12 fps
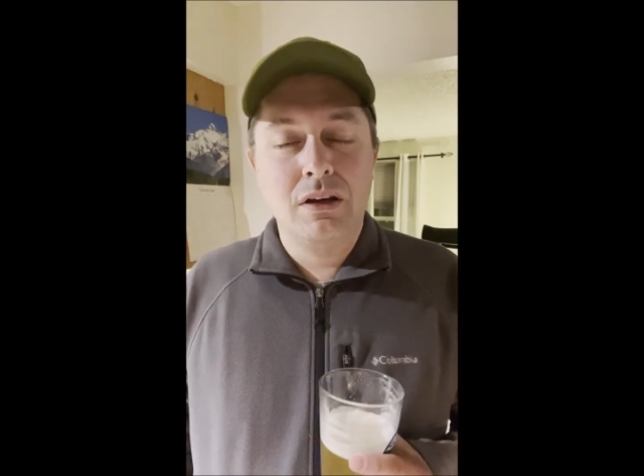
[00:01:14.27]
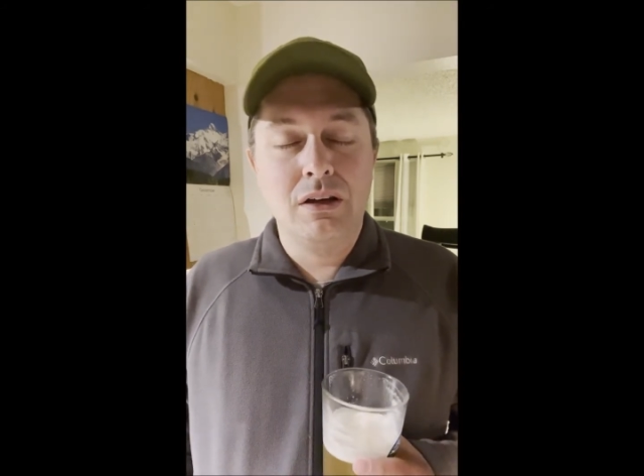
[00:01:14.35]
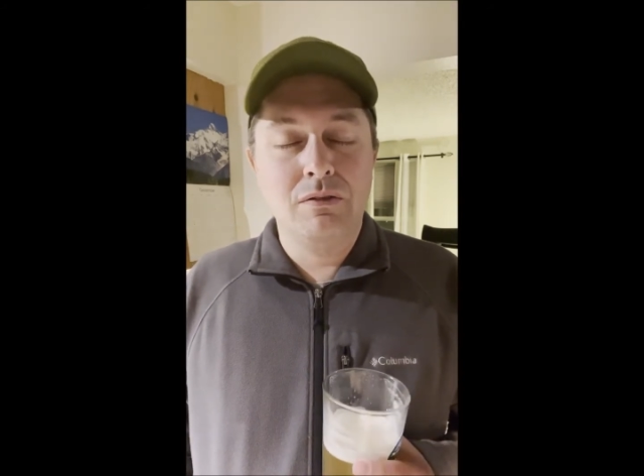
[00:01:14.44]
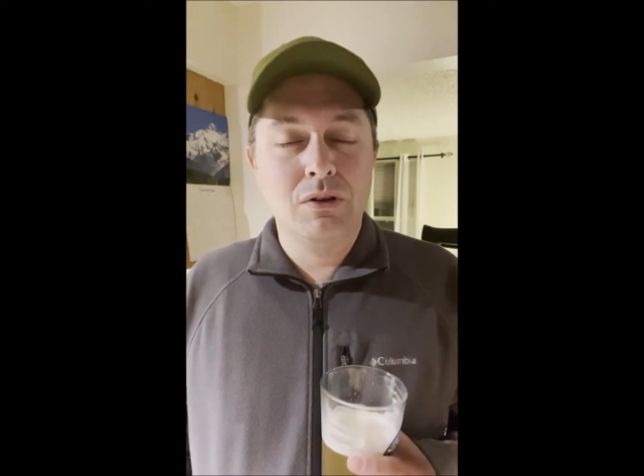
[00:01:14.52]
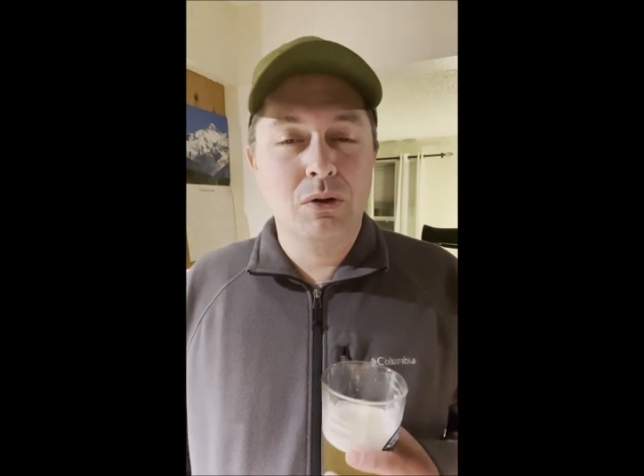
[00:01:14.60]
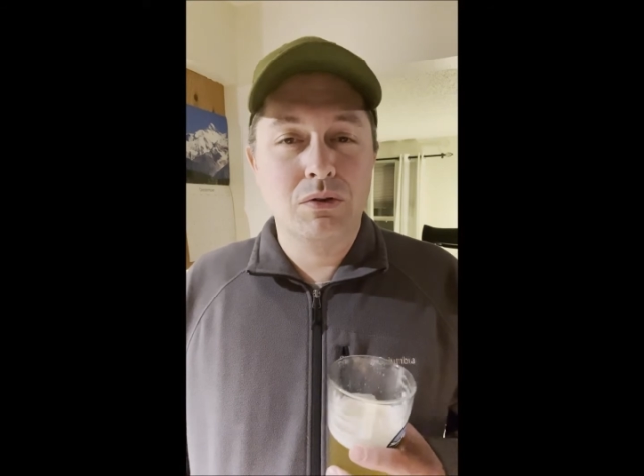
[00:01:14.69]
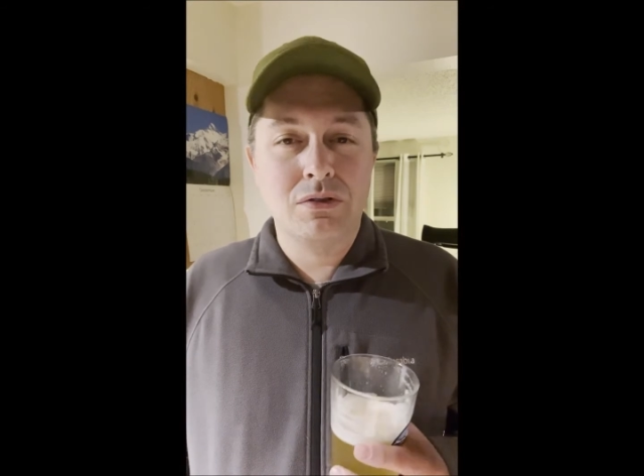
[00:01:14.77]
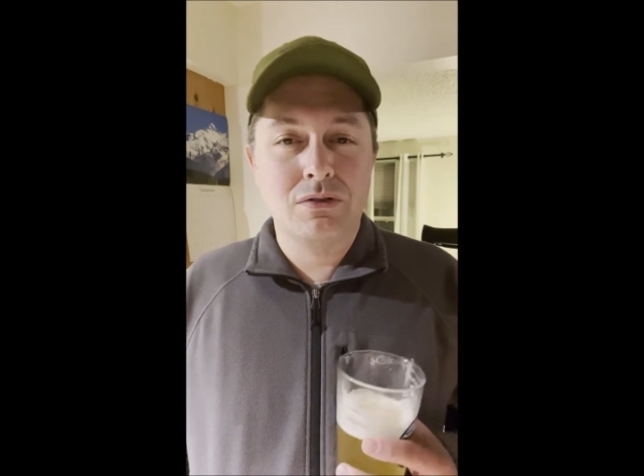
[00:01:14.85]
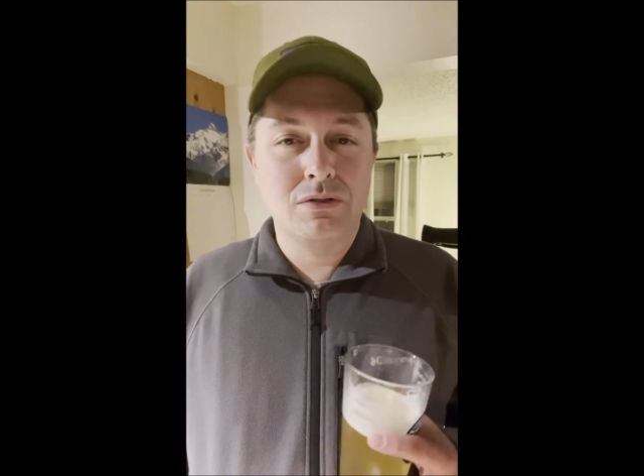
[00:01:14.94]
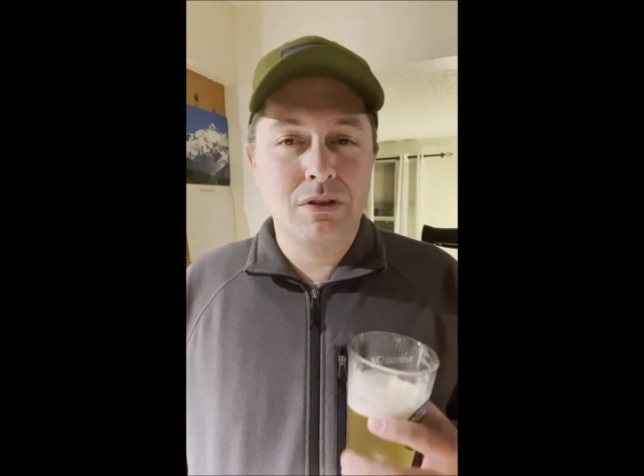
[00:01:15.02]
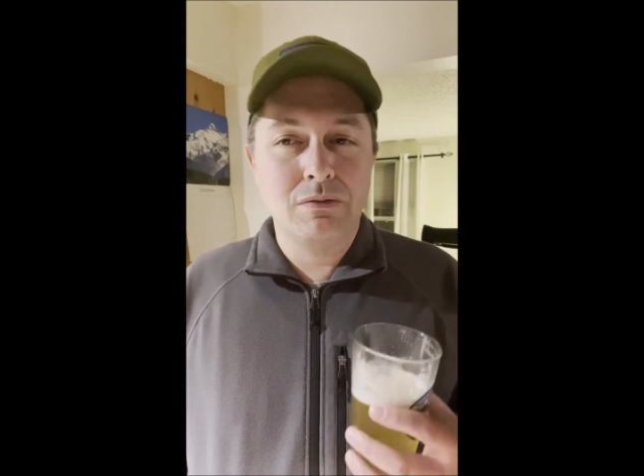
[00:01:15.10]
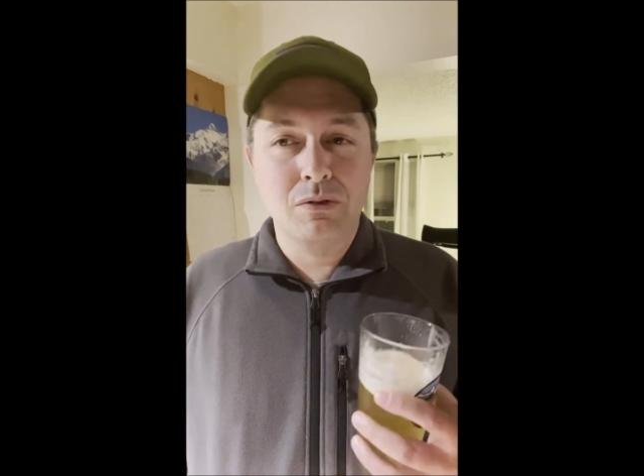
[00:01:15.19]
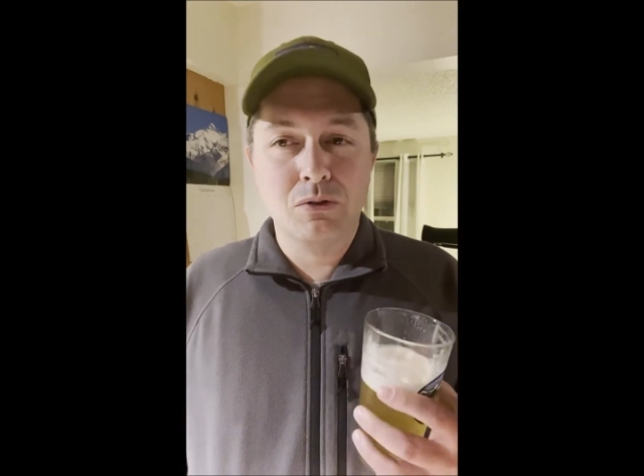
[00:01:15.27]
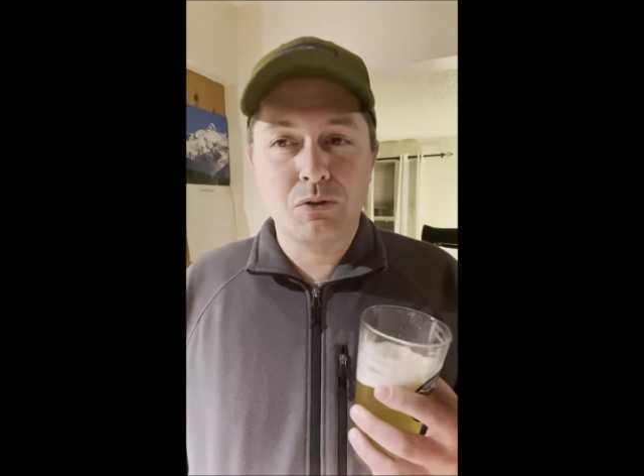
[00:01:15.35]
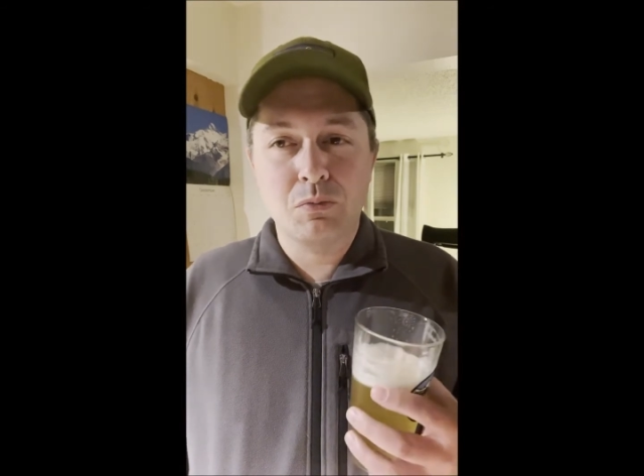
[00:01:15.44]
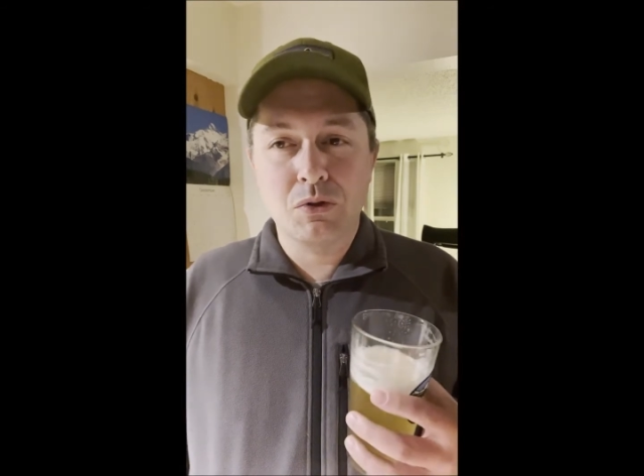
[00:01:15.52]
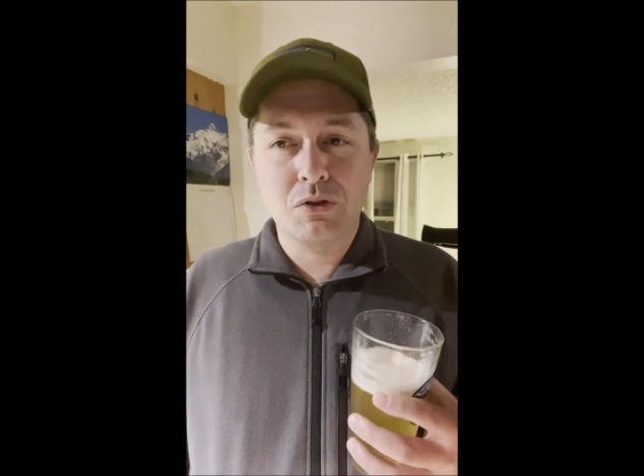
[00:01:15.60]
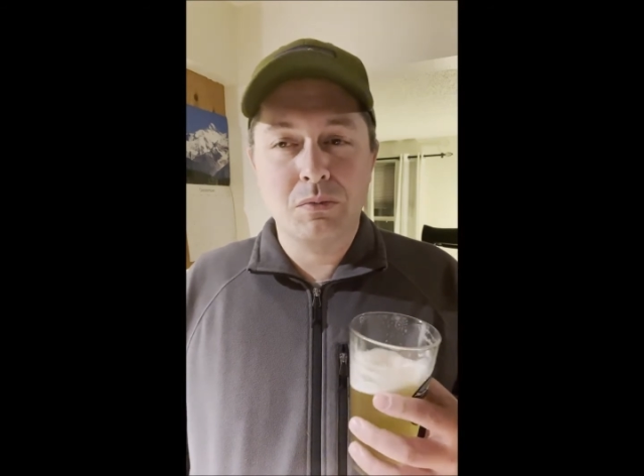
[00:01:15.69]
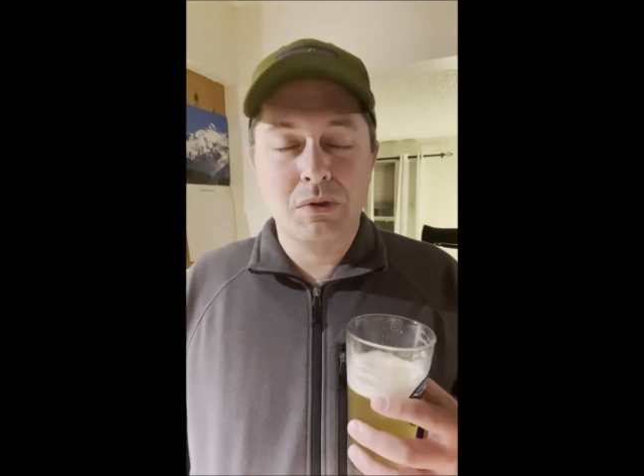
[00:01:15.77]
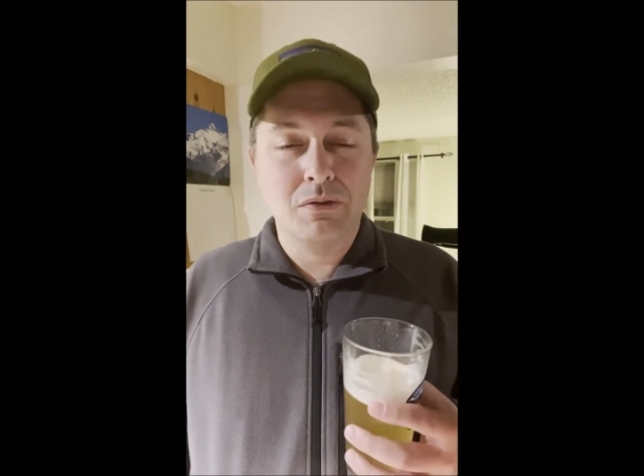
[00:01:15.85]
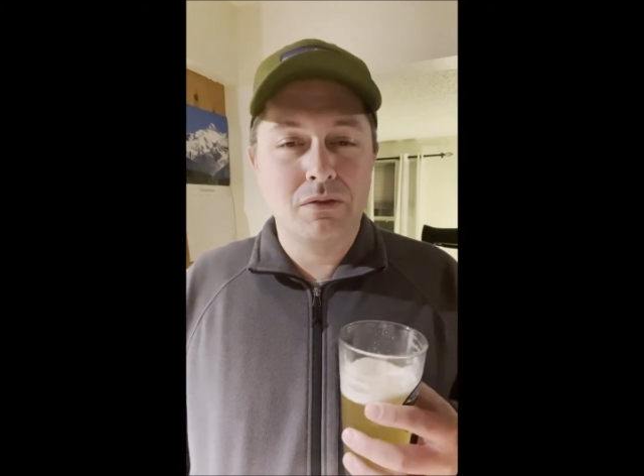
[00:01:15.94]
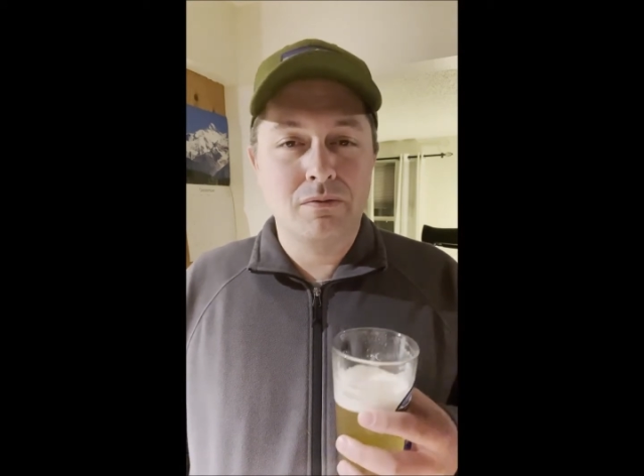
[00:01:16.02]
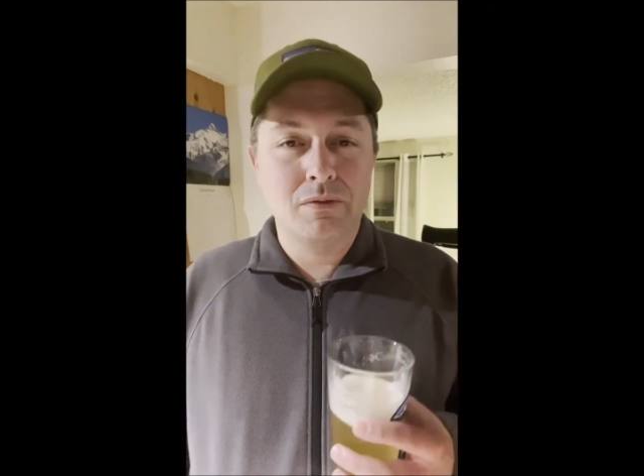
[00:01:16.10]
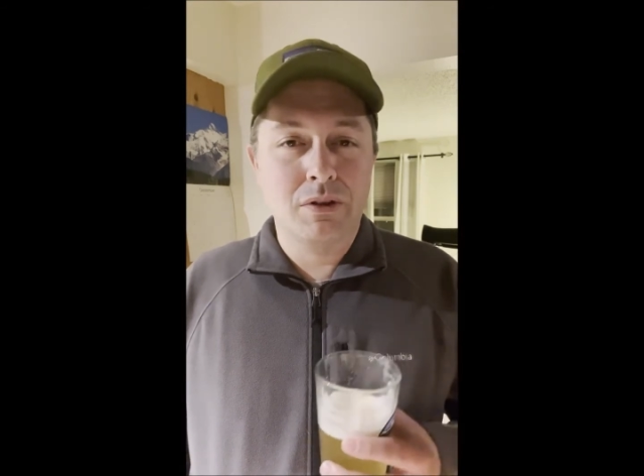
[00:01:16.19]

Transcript: Even though it's supposed to be a